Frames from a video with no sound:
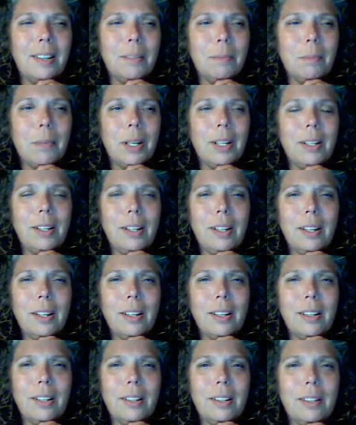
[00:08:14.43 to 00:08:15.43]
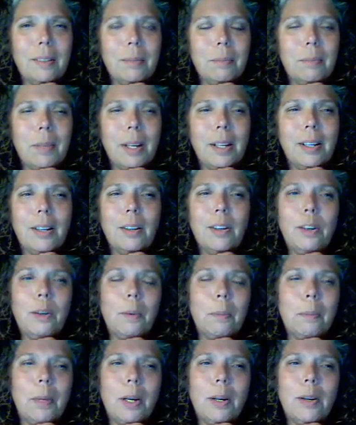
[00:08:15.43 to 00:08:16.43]
My
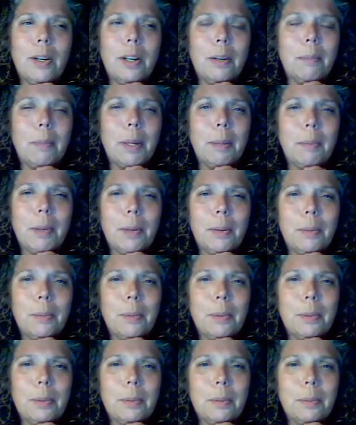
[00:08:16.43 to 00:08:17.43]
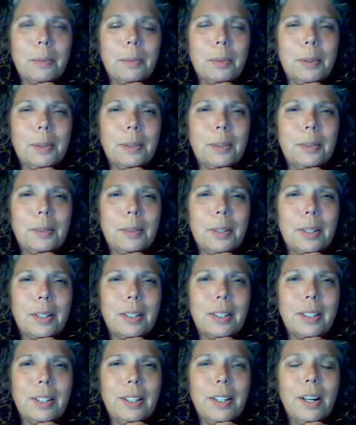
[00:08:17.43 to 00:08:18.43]
Uncle Malk and my mother were
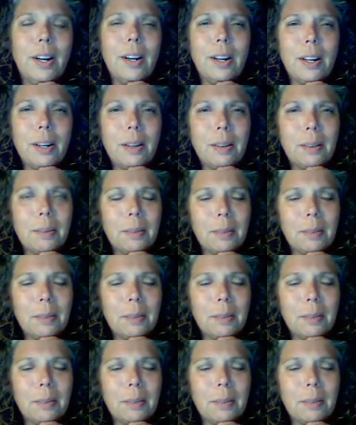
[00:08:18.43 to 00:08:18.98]
young